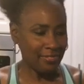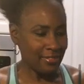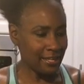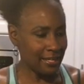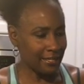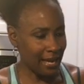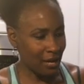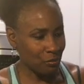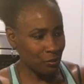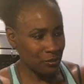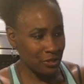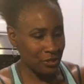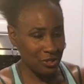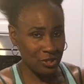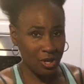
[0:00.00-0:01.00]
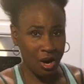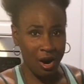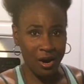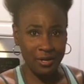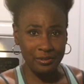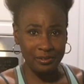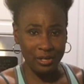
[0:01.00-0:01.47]
Then I will
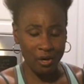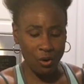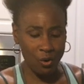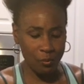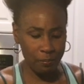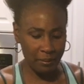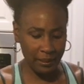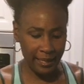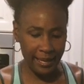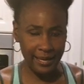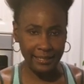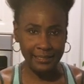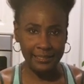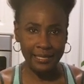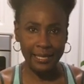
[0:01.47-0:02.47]
discard the old plant.